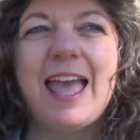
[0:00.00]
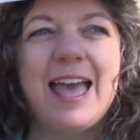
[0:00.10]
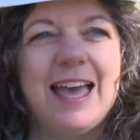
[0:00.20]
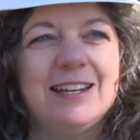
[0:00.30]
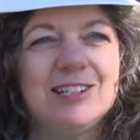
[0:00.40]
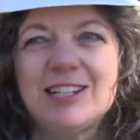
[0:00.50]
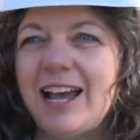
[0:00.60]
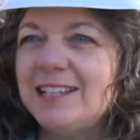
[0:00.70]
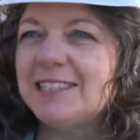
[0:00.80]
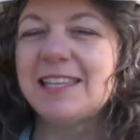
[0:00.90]
and
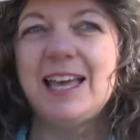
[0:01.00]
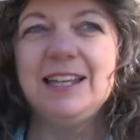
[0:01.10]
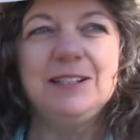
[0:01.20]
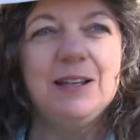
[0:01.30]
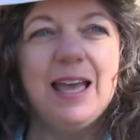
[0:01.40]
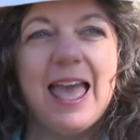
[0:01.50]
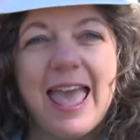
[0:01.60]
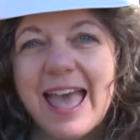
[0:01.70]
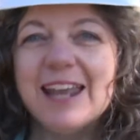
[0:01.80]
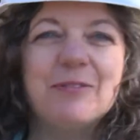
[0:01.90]
I said,
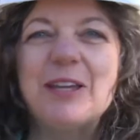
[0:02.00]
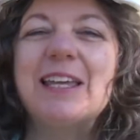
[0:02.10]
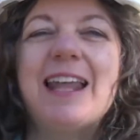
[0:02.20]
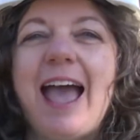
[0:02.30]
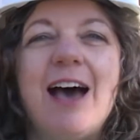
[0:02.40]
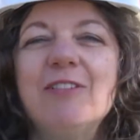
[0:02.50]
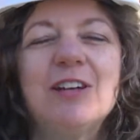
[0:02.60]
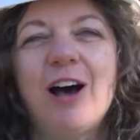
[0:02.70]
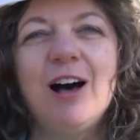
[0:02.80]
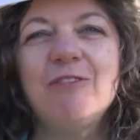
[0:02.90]
and we can have
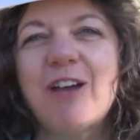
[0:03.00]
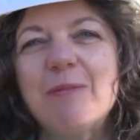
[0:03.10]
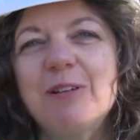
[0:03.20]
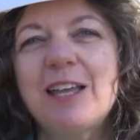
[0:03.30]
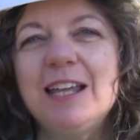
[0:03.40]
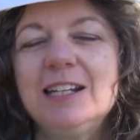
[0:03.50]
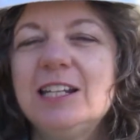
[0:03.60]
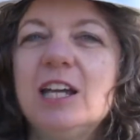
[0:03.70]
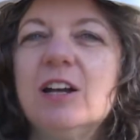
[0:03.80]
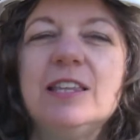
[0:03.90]
it all fabricated
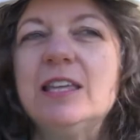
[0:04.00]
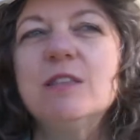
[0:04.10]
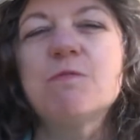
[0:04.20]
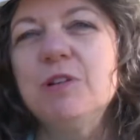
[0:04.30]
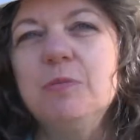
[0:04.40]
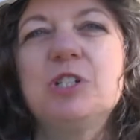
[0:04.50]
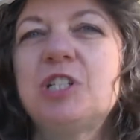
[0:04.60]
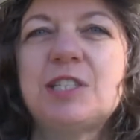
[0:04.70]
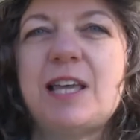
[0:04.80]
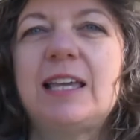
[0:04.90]
here. And then the room was
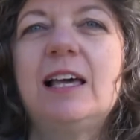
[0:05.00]
just like